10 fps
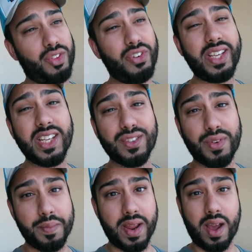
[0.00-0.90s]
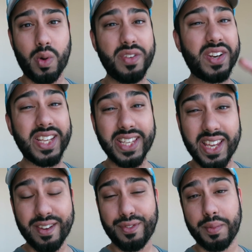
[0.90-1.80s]
three years from now, even a
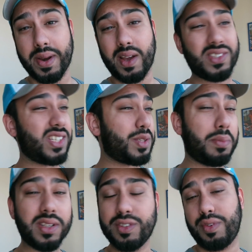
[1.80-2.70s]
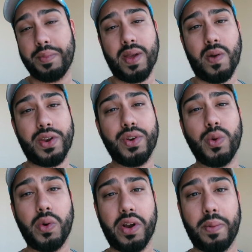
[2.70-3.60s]
year from now, six months from now, I don't
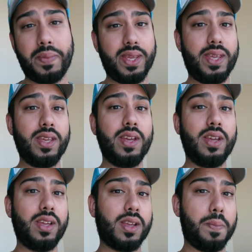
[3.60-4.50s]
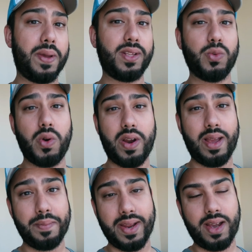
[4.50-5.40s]
know where I'll be compared to where I
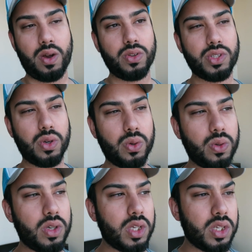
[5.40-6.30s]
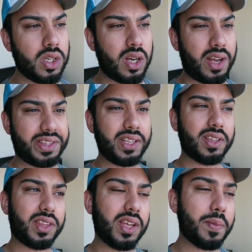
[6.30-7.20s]
am now. So I think
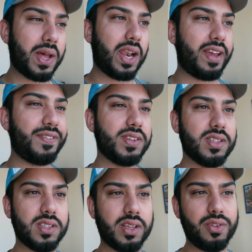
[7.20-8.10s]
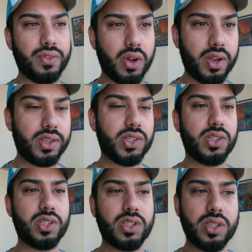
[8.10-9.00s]
the thing about life is is that you've got to
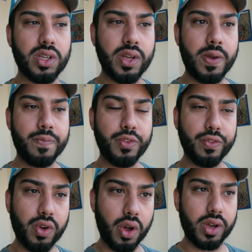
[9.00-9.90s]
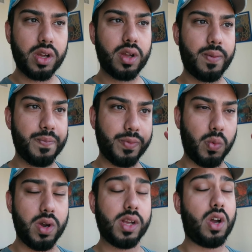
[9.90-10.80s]
just you've got to
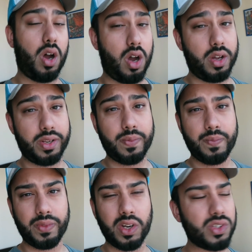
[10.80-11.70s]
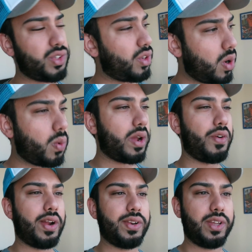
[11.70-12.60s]
work hard. There's no way
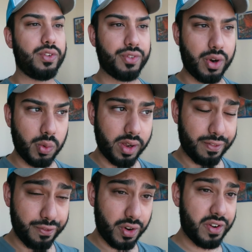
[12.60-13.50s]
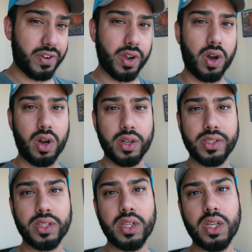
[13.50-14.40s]
around it. You've got to work very very hard